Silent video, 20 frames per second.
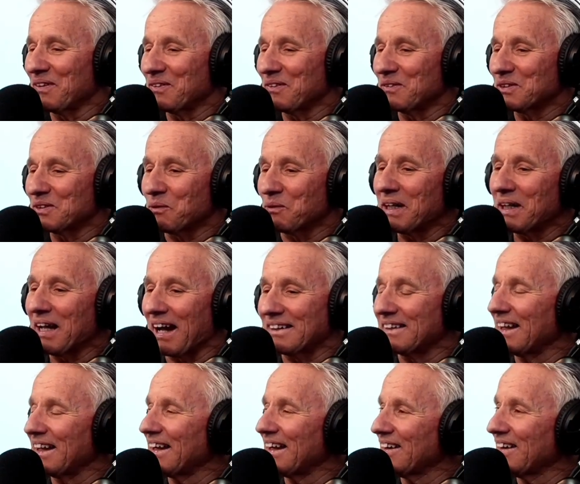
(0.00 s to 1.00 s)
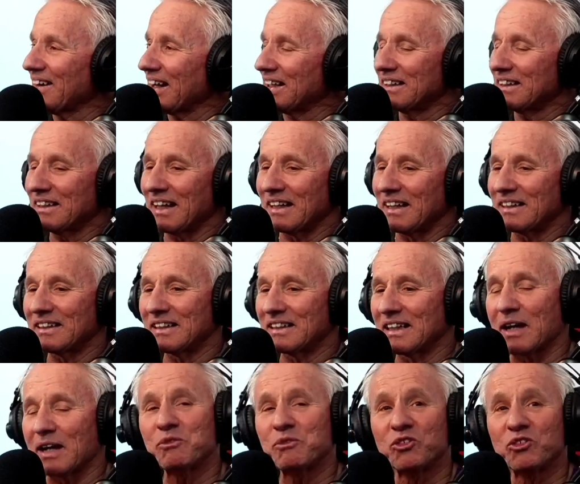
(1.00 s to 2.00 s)
We got there, and the
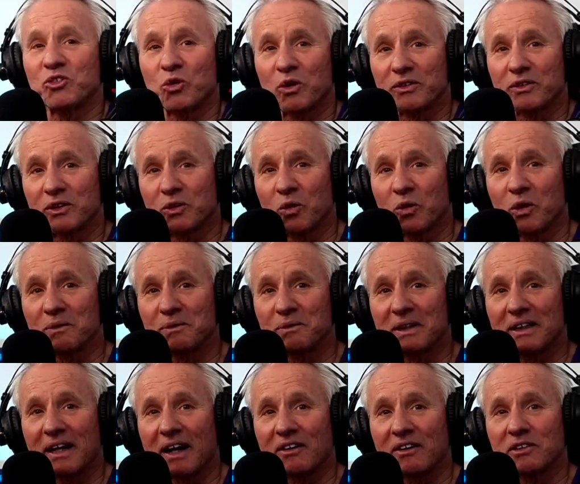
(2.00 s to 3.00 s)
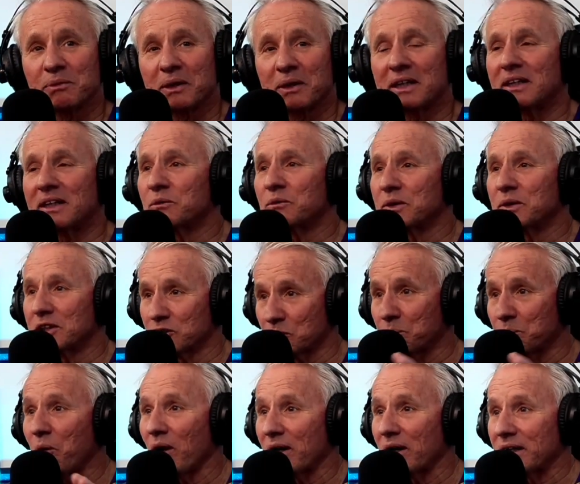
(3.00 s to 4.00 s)
night before the tournament, there's a
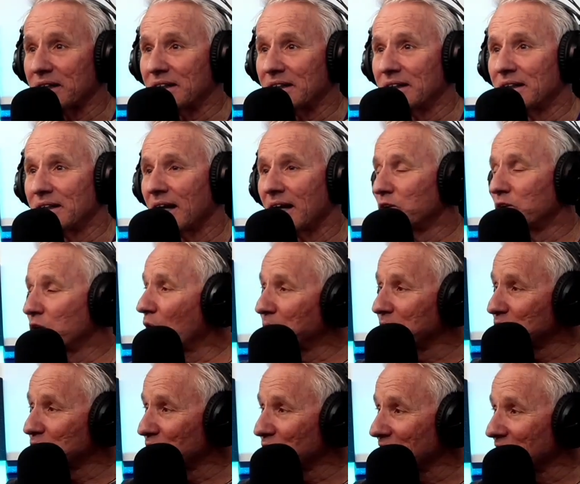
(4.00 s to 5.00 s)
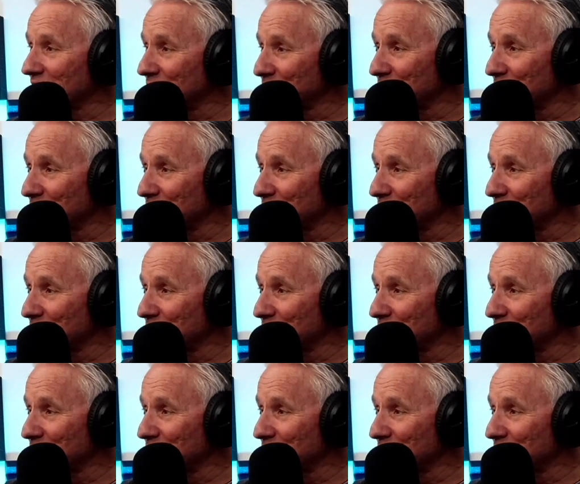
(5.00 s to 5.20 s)
party, and nobody's drinking.